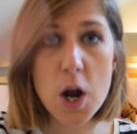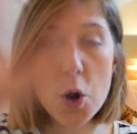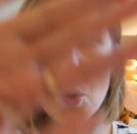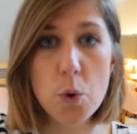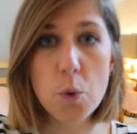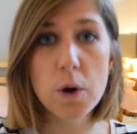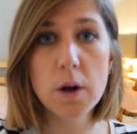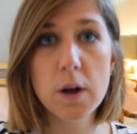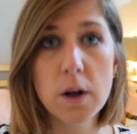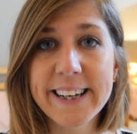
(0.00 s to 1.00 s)
Hello.
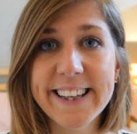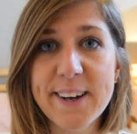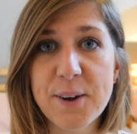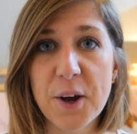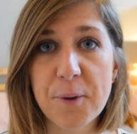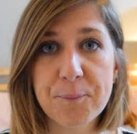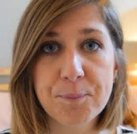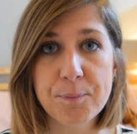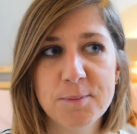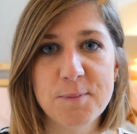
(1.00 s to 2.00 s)
There we go.
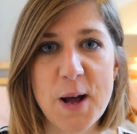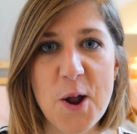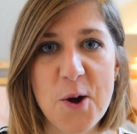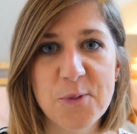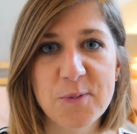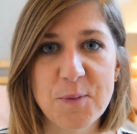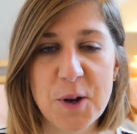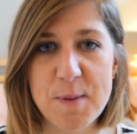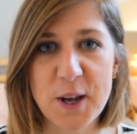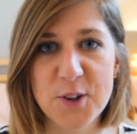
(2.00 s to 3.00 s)
Hello. I'm
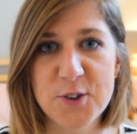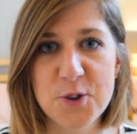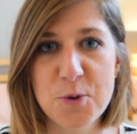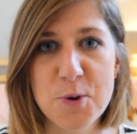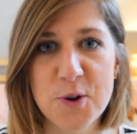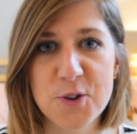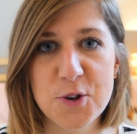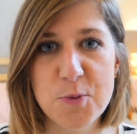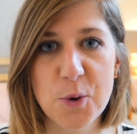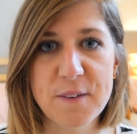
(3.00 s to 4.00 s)
going to make a super
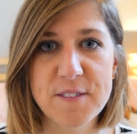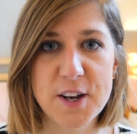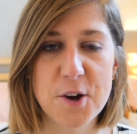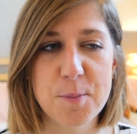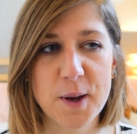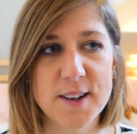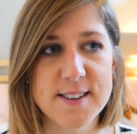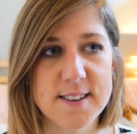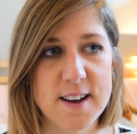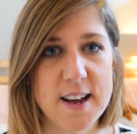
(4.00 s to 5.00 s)
quick video
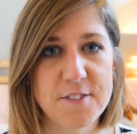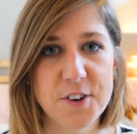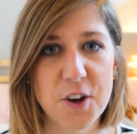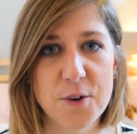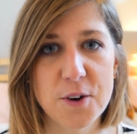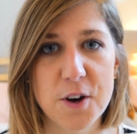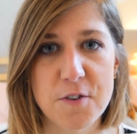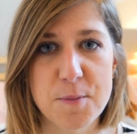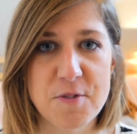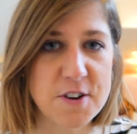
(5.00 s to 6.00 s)
because I have to go and look
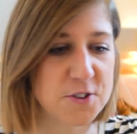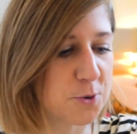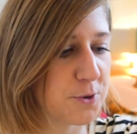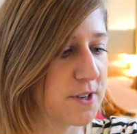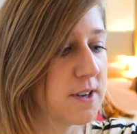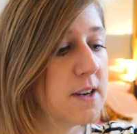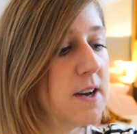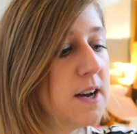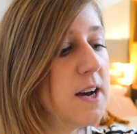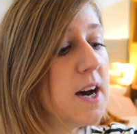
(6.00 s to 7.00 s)
after my friend's daughter
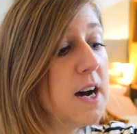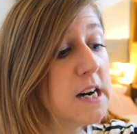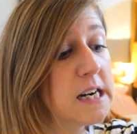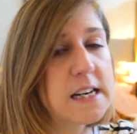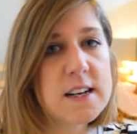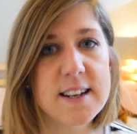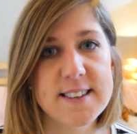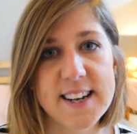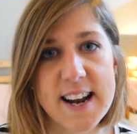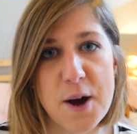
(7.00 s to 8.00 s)
in less
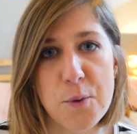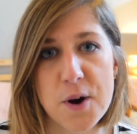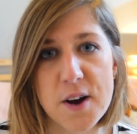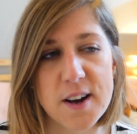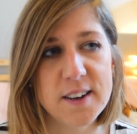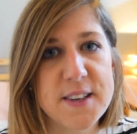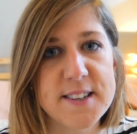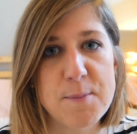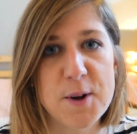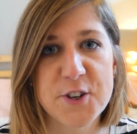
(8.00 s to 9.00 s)
than an hour. This
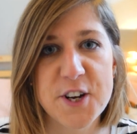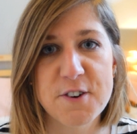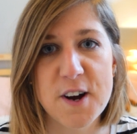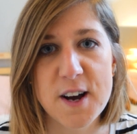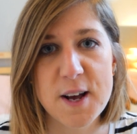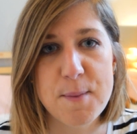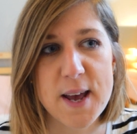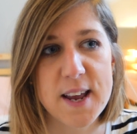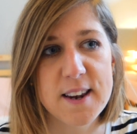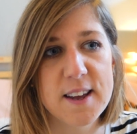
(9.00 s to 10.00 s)
time last year I
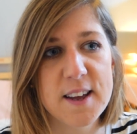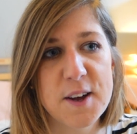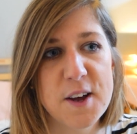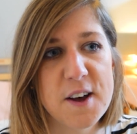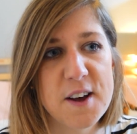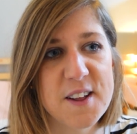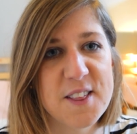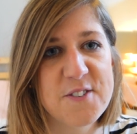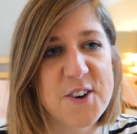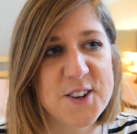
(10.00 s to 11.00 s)
made
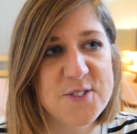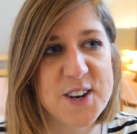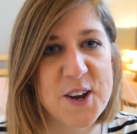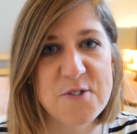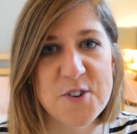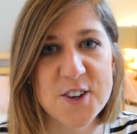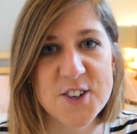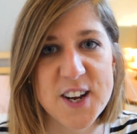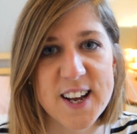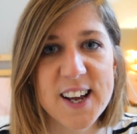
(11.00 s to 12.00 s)
the first video
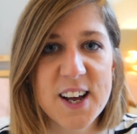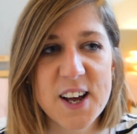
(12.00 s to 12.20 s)
first year,